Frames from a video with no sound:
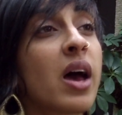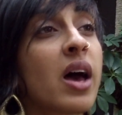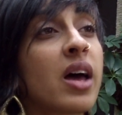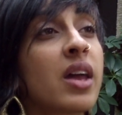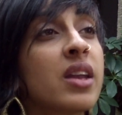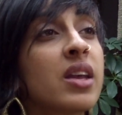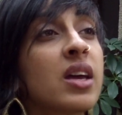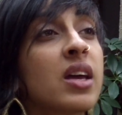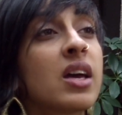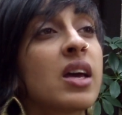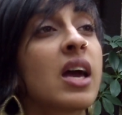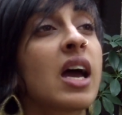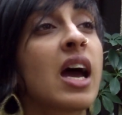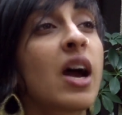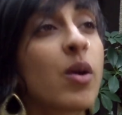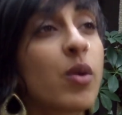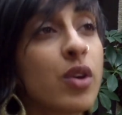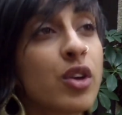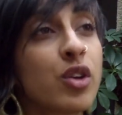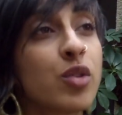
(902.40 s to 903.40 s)
mad?
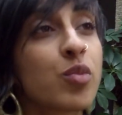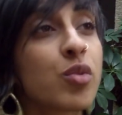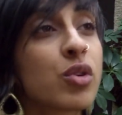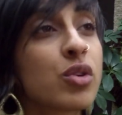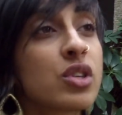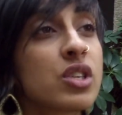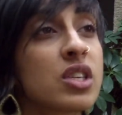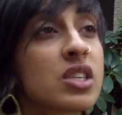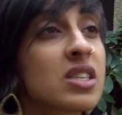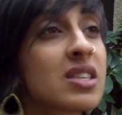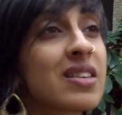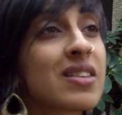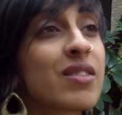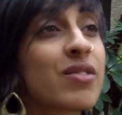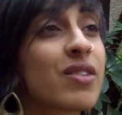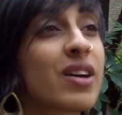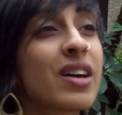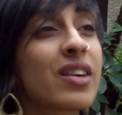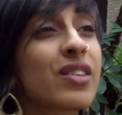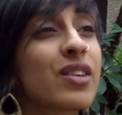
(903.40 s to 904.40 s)
How are you processing
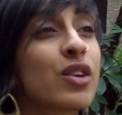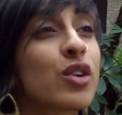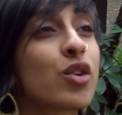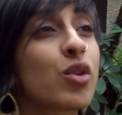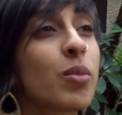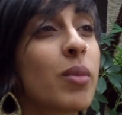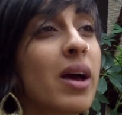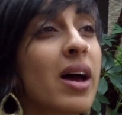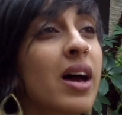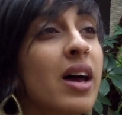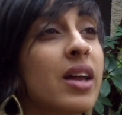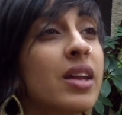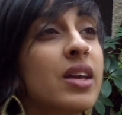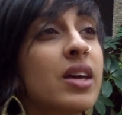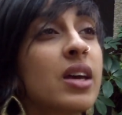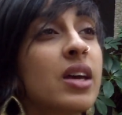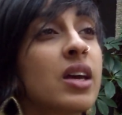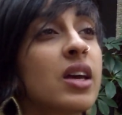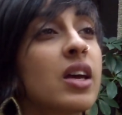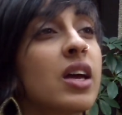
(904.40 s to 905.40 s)
the fact that you're mad?
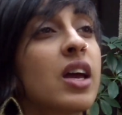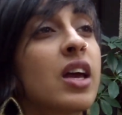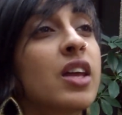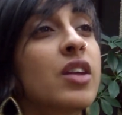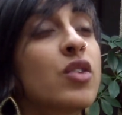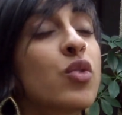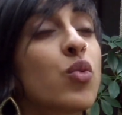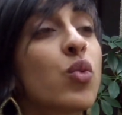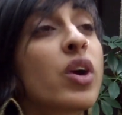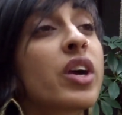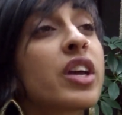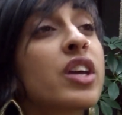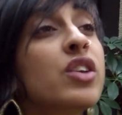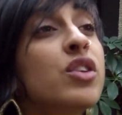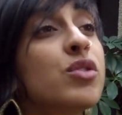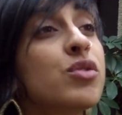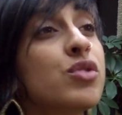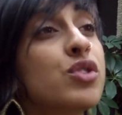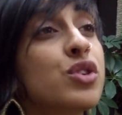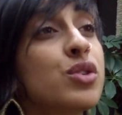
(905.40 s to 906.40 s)
And what
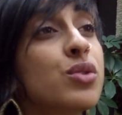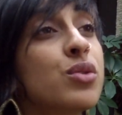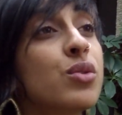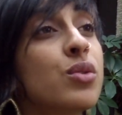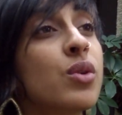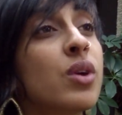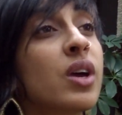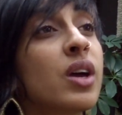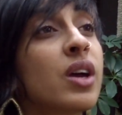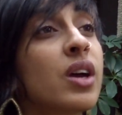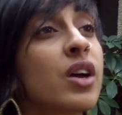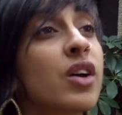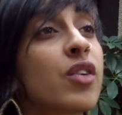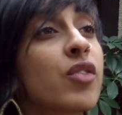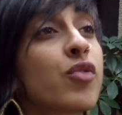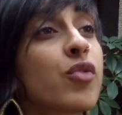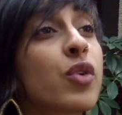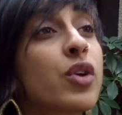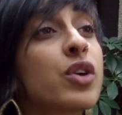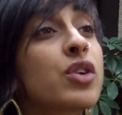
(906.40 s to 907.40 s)
can you do
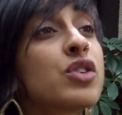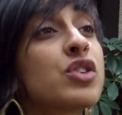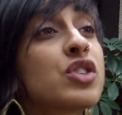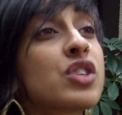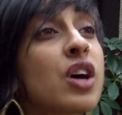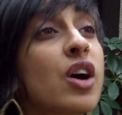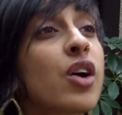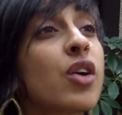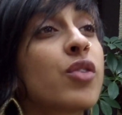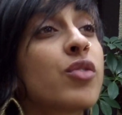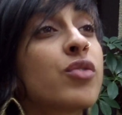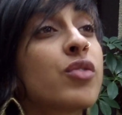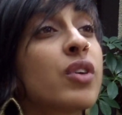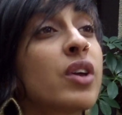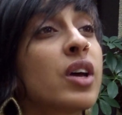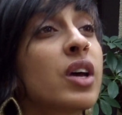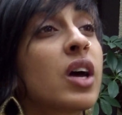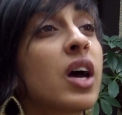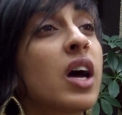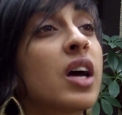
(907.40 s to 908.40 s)
for yourself
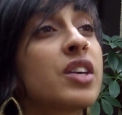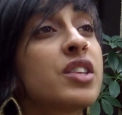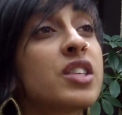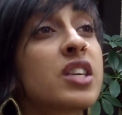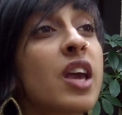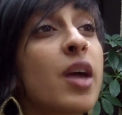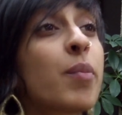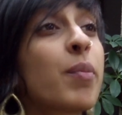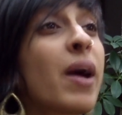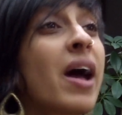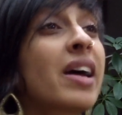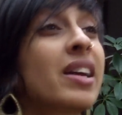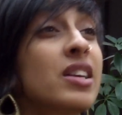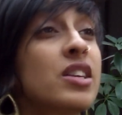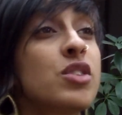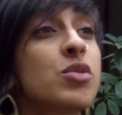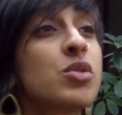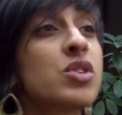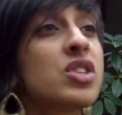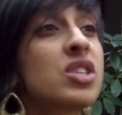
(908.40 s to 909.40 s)
to get
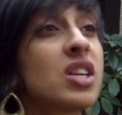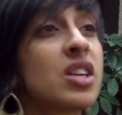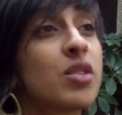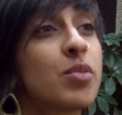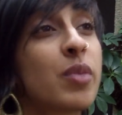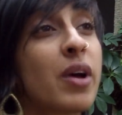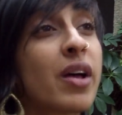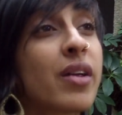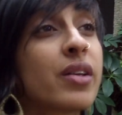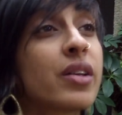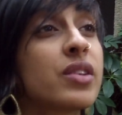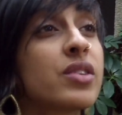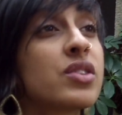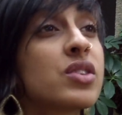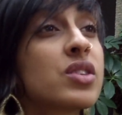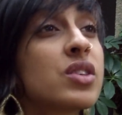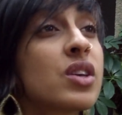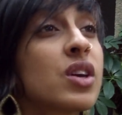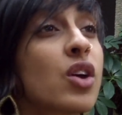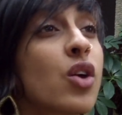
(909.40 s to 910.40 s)
back into a state of
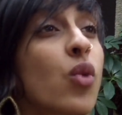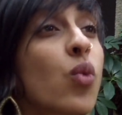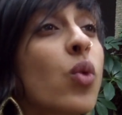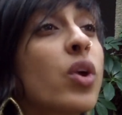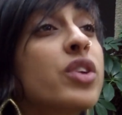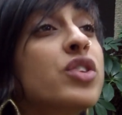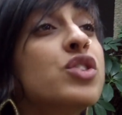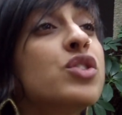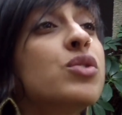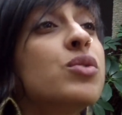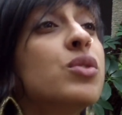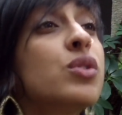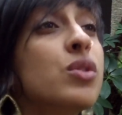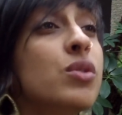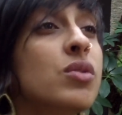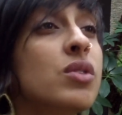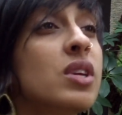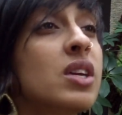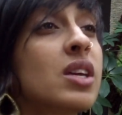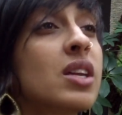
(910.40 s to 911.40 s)
balance? What do
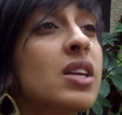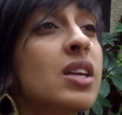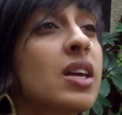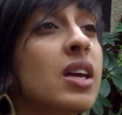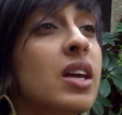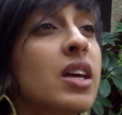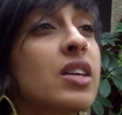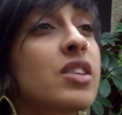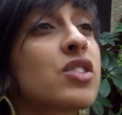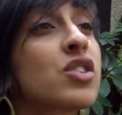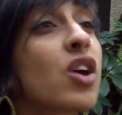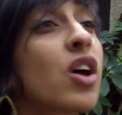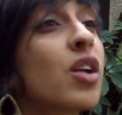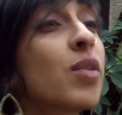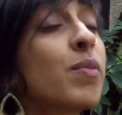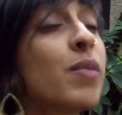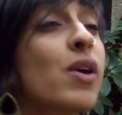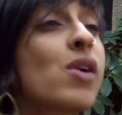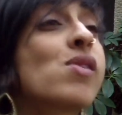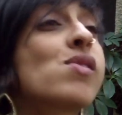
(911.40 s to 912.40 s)
you need? It's
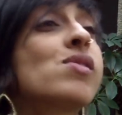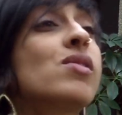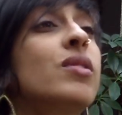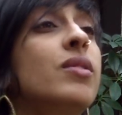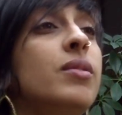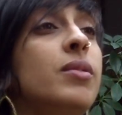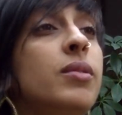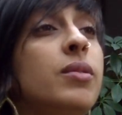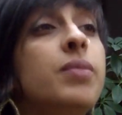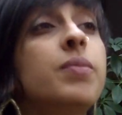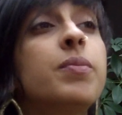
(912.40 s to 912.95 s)
not about